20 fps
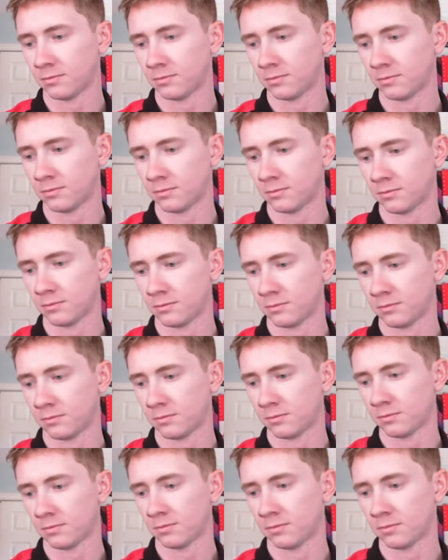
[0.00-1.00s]

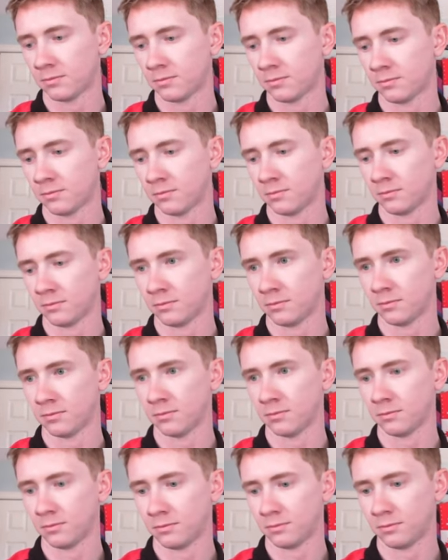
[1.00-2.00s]

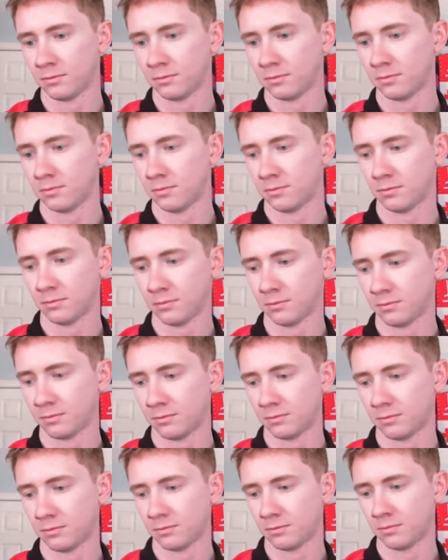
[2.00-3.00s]

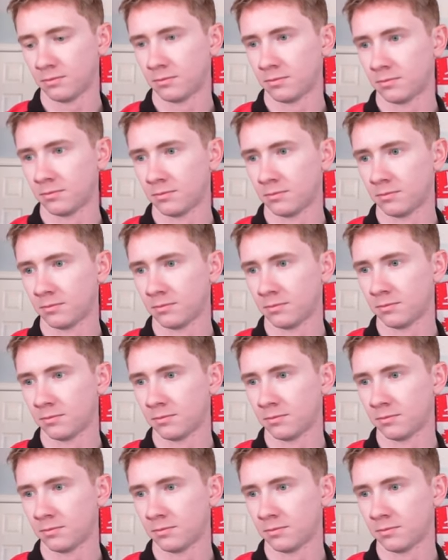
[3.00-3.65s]
(silent)